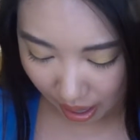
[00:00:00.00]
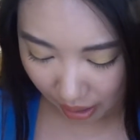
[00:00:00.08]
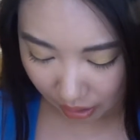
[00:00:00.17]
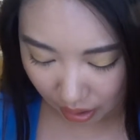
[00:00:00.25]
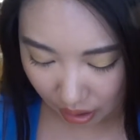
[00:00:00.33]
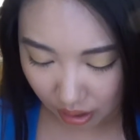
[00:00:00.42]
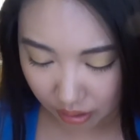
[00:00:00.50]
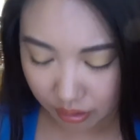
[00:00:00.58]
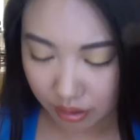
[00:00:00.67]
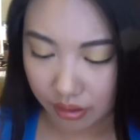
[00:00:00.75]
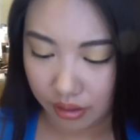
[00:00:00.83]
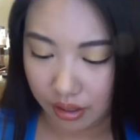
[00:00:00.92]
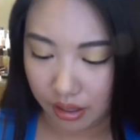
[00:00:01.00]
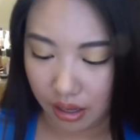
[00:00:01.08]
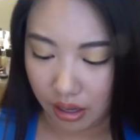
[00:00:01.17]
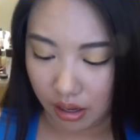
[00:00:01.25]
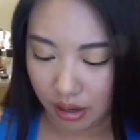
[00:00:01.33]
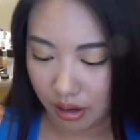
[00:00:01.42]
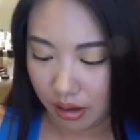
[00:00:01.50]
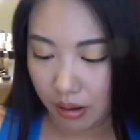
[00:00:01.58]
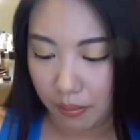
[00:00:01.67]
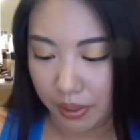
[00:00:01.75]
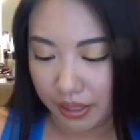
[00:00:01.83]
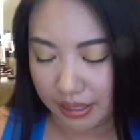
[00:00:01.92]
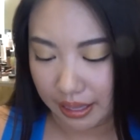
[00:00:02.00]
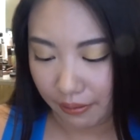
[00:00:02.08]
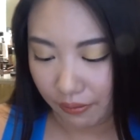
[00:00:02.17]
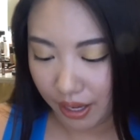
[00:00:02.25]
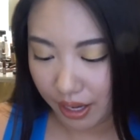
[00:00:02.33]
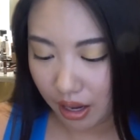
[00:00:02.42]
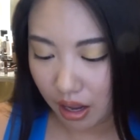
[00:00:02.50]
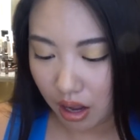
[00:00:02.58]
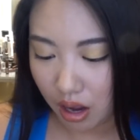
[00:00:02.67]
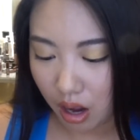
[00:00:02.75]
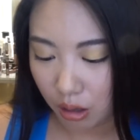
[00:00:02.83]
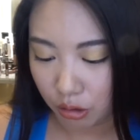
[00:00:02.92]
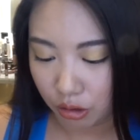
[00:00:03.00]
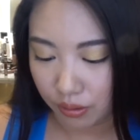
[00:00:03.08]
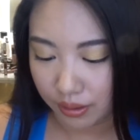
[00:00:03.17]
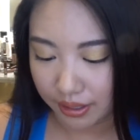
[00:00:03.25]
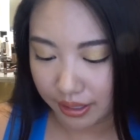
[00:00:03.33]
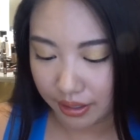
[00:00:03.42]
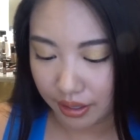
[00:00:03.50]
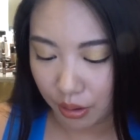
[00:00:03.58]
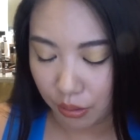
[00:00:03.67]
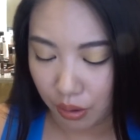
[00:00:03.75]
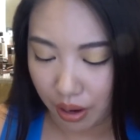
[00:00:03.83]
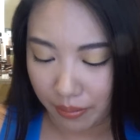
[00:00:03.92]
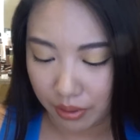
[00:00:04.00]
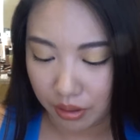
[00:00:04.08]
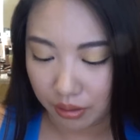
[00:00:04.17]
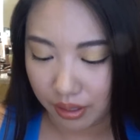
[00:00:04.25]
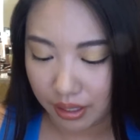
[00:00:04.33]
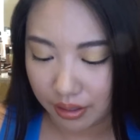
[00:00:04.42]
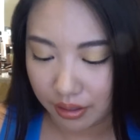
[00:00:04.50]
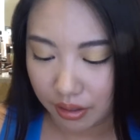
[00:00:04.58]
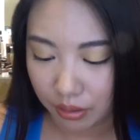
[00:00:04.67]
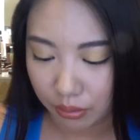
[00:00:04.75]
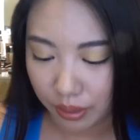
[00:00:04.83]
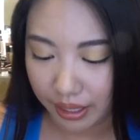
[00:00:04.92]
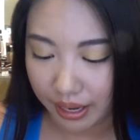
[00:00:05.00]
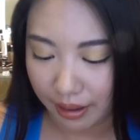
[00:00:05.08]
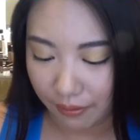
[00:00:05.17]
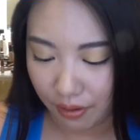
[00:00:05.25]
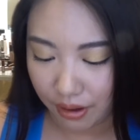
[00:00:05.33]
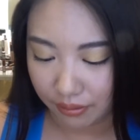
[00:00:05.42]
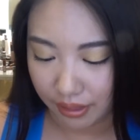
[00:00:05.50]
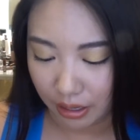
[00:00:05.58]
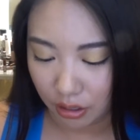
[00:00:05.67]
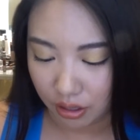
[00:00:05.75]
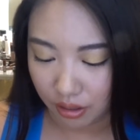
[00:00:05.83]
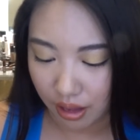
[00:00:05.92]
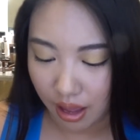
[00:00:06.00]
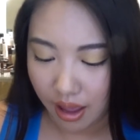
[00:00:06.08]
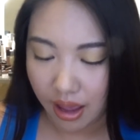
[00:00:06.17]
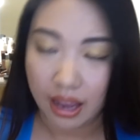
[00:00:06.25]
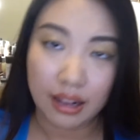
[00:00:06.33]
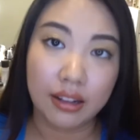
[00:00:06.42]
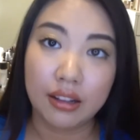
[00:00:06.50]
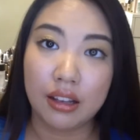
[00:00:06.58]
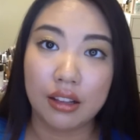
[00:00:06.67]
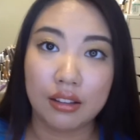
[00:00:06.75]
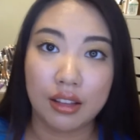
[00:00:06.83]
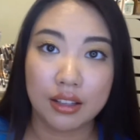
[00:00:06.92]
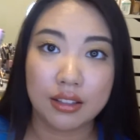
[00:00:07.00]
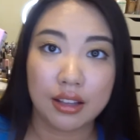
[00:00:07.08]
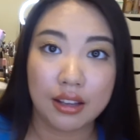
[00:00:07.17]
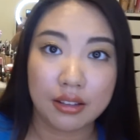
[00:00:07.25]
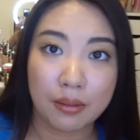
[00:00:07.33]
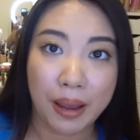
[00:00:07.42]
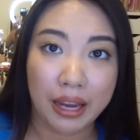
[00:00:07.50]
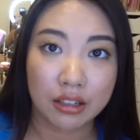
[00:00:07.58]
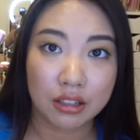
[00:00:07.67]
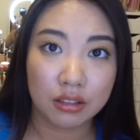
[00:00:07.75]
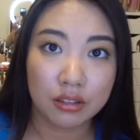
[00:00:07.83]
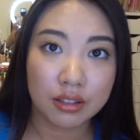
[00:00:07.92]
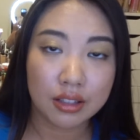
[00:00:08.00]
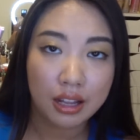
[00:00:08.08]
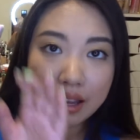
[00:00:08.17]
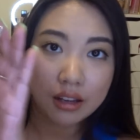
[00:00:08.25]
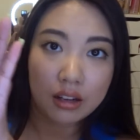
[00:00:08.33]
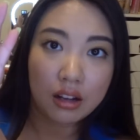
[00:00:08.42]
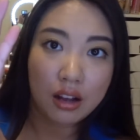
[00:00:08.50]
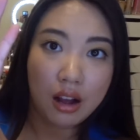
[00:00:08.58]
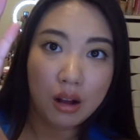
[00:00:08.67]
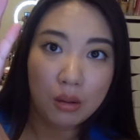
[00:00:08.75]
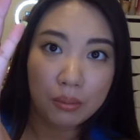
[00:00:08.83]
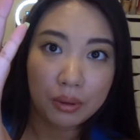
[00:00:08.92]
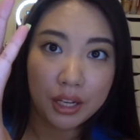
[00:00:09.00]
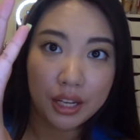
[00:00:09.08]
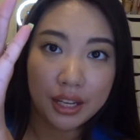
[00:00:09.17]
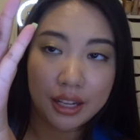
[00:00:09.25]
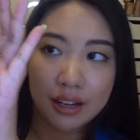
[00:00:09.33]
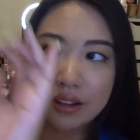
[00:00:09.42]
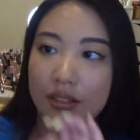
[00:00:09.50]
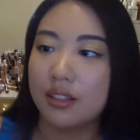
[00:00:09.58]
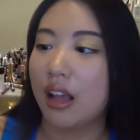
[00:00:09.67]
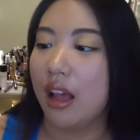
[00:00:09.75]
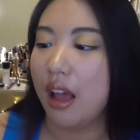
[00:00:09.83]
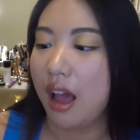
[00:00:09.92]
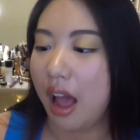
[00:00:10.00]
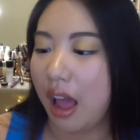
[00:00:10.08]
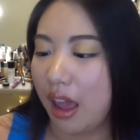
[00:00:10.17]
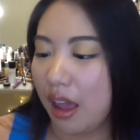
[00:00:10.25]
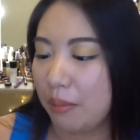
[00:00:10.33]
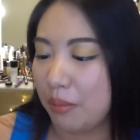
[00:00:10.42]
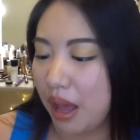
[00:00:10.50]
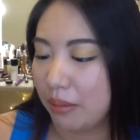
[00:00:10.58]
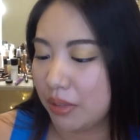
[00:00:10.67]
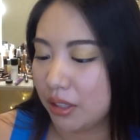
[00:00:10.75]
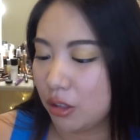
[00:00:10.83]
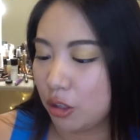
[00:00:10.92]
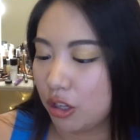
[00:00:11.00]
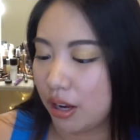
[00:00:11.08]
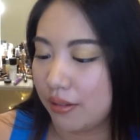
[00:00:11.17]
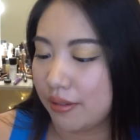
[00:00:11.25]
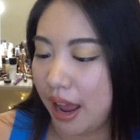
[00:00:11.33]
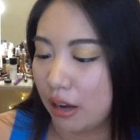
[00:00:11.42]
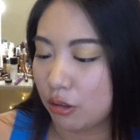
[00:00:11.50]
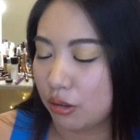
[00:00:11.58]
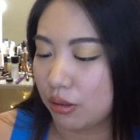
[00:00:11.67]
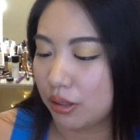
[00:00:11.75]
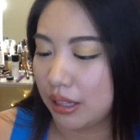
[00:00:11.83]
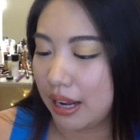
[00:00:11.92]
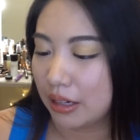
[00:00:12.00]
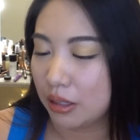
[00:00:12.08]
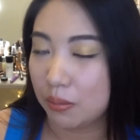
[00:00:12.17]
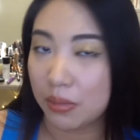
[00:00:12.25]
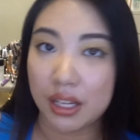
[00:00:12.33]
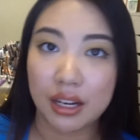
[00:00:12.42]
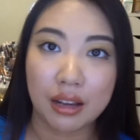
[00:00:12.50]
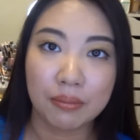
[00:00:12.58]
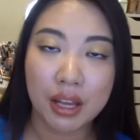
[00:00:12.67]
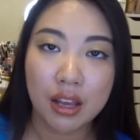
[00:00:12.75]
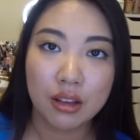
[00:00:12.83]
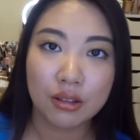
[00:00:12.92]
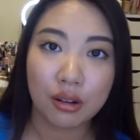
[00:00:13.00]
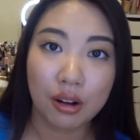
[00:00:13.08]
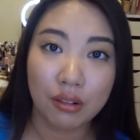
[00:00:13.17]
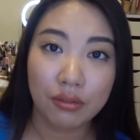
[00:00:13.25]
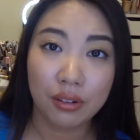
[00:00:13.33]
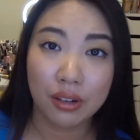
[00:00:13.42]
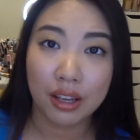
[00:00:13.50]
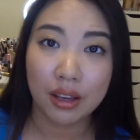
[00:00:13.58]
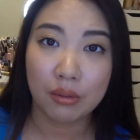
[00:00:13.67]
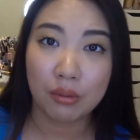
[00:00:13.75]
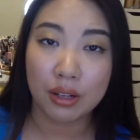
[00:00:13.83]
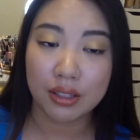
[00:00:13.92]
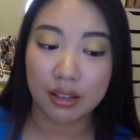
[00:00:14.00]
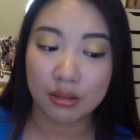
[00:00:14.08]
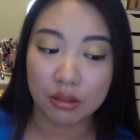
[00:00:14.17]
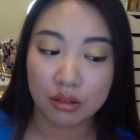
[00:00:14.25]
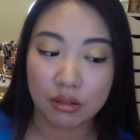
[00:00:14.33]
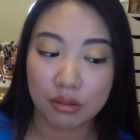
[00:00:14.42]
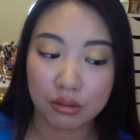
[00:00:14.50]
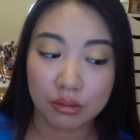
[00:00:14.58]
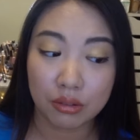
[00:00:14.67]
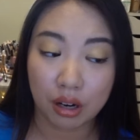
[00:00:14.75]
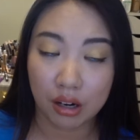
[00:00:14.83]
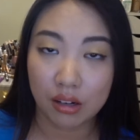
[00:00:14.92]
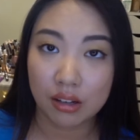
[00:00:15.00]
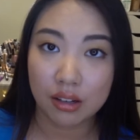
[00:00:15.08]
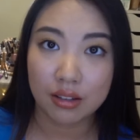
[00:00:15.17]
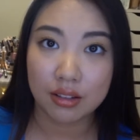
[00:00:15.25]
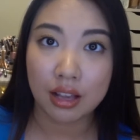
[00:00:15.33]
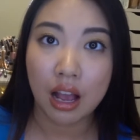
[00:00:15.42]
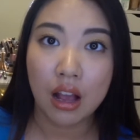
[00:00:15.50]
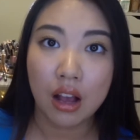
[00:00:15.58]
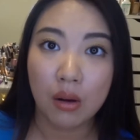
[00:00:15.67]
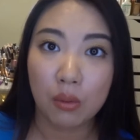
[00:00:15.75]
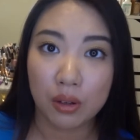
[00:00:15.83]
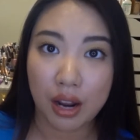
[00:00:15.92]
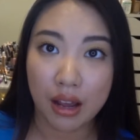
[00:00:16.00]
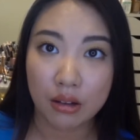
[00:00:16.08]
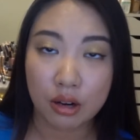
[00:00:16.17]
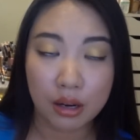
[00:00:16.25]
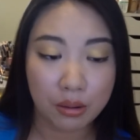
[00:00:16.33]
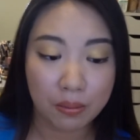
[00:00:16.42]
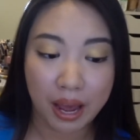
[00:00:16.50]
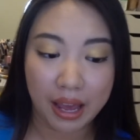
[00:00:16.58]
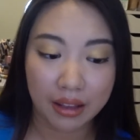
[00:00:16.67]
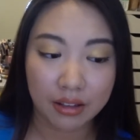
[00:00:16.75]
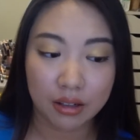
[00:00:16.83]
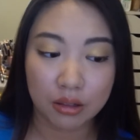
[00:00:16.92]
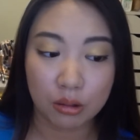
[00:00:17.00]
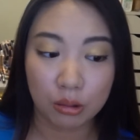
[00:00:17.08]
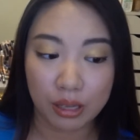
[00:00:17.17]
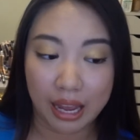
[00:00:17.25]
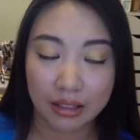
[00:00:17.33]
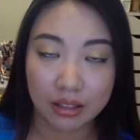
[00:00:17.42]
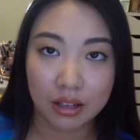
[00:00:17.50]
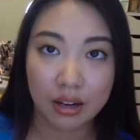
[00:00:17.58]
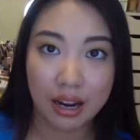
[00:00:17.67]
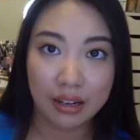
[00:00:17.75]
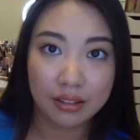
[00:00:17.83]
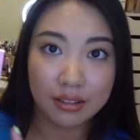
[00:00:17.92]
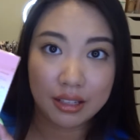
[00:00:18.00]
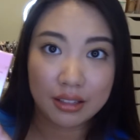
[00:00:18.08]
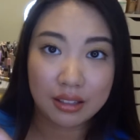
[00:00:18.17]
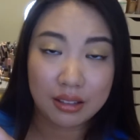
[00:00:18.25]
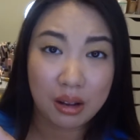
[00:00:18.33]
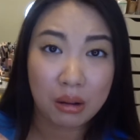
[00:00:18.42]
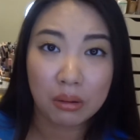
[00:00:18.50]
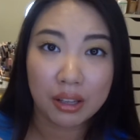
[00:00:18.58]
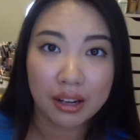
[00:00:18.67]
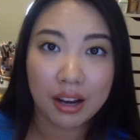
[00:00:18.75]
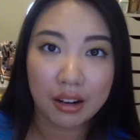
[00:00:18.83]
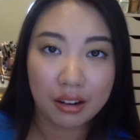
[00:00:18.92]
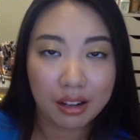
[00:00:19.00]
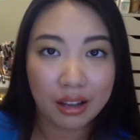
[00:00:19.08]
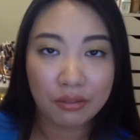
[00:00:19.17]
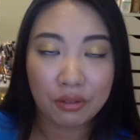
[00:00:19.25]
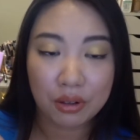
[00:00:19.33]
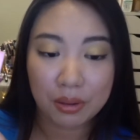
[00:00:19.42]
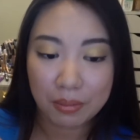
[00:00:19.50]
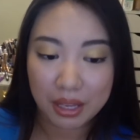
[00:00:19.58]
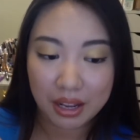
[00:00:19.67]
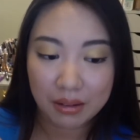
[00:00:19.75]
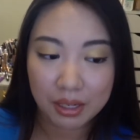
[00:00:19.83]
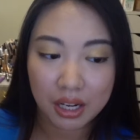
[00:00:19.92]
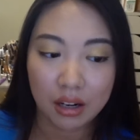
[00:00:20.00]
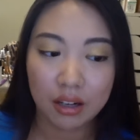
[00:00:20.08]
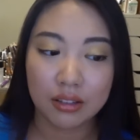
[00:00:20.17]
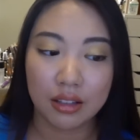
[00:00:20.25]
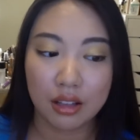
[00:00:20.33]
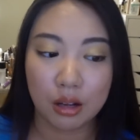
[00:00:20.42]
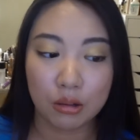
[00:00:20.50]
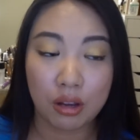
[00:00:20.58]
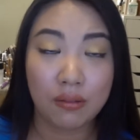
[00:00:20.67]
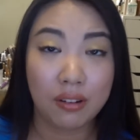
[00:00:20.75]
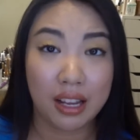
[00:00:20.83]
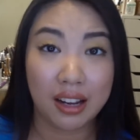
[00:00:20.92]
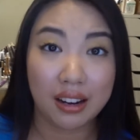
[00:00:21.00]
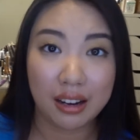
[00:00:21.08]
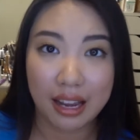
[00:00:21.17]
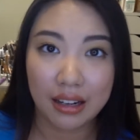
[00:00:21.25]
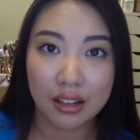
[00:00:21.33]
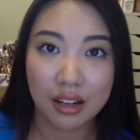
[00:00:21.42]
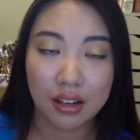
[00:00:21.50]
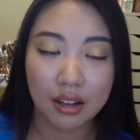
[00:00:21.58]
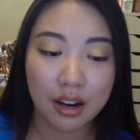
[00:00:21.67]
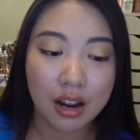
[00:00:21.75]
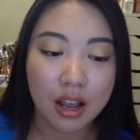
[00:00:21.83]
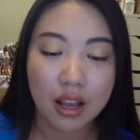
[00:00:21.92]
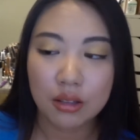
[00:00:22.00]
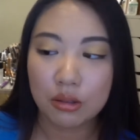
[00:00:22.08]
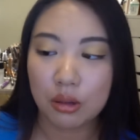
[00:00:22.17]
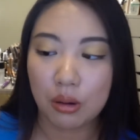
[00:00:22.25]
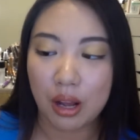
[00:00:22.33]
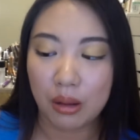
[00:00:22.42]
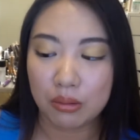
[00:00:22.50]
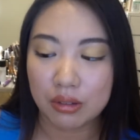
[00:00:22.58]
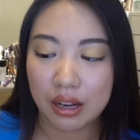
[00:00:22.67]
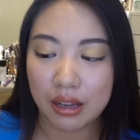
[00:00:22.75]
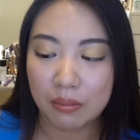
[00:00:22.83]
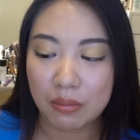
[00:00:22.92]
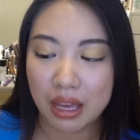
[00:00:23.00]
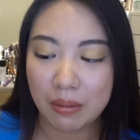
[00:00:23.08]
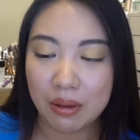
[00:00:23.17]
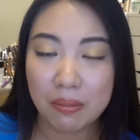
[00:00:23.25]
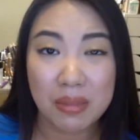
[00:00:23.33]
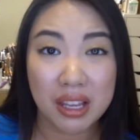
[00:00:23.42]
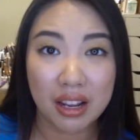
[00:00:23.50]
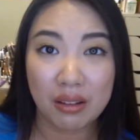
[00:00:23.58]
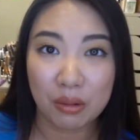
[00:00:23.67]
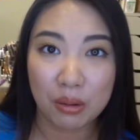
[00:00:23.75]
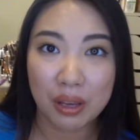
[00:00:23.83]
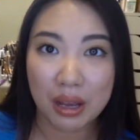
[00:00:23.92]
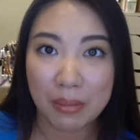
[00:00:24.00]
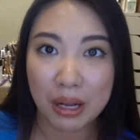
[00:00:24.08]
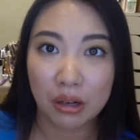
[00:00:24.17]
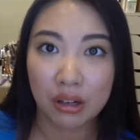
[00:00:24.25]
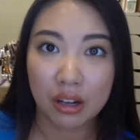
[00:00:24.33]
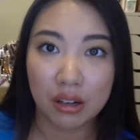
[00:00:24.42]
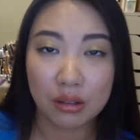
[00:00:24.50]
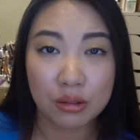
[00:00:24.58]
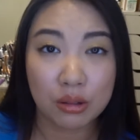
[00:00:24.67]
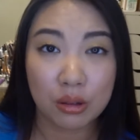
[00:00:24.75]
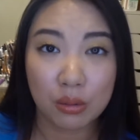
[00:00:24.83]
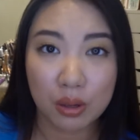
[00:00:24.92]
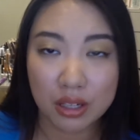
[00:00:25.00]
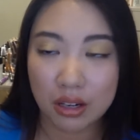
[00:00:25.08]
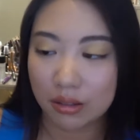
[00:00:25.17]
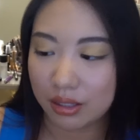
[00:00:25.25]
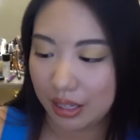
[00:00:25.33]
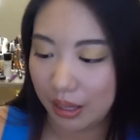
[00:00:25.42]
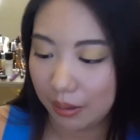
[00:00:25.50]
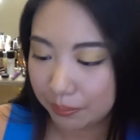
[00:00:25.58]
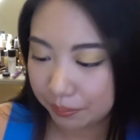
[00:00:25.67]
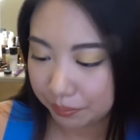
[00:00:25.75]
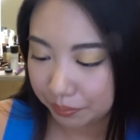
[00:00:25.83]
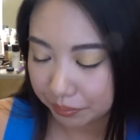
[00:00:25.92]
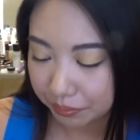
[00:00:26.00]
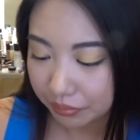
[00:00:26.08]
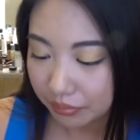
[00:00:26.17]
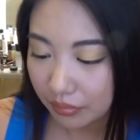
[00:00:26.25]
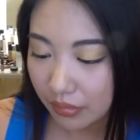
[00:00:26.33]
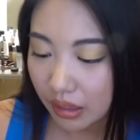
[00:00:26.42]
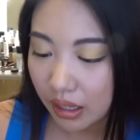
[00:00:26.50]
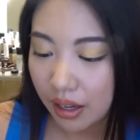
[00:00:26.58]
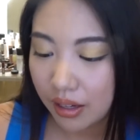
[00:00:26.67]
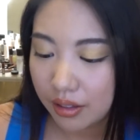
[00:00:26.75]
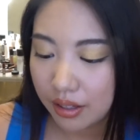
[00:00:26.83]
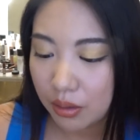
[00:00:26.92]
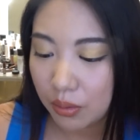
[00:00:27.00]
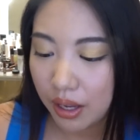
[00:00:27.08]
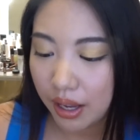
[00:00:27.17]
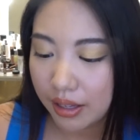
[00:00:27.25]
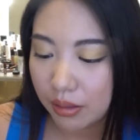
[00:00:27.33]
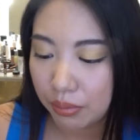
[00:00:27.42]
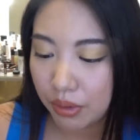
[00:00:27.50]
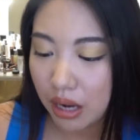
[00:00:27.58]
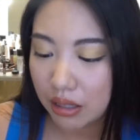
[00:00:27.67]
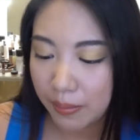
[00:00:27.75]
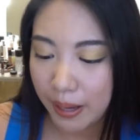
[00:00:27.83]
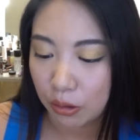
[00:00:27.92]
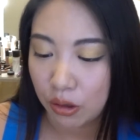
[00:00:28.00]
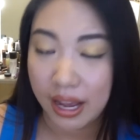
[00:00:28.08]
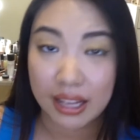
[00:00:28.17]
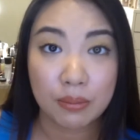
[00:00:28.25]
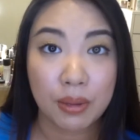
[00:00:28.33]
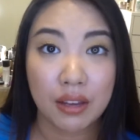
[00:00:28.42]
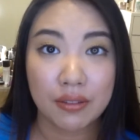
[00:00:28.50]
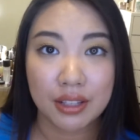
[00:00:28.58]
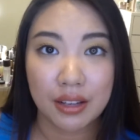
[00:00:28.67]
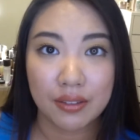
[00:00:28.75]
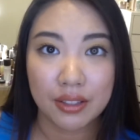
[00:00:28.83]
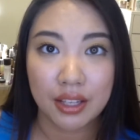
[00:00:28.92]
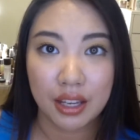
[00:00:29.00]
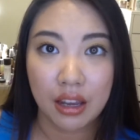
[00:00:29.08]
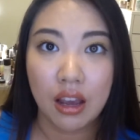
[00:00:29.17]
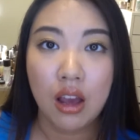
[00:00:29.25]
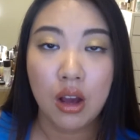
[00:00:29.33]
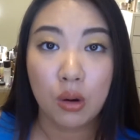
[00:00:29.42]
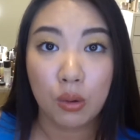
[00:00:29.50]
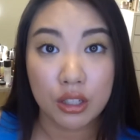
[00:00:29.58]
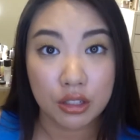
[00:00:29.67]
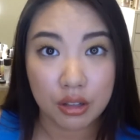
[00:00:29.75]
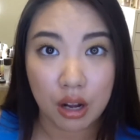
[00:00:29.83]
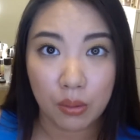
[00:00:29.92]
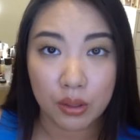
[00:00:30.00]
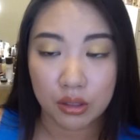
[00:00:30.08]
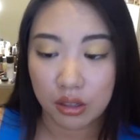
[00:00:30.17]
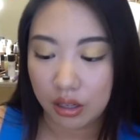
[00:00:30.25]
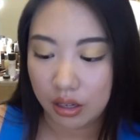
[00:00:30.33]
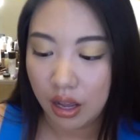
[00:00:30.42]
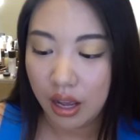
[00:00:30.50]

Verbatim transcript: I got the Pacifica Ultra CC Cream. So this is a Radiant foundation and this is the packaging looks like, how pretty it is. I am in the shade natural slash medium. So hopefully it wasn't too dark because when I try to buy it, there's no tester and this is the only color left for the medium color. They also have like a light color. So I was like, maybe medium will be a better color. So we shall see. And this one has a broad spectrum SPF 17, which is always good.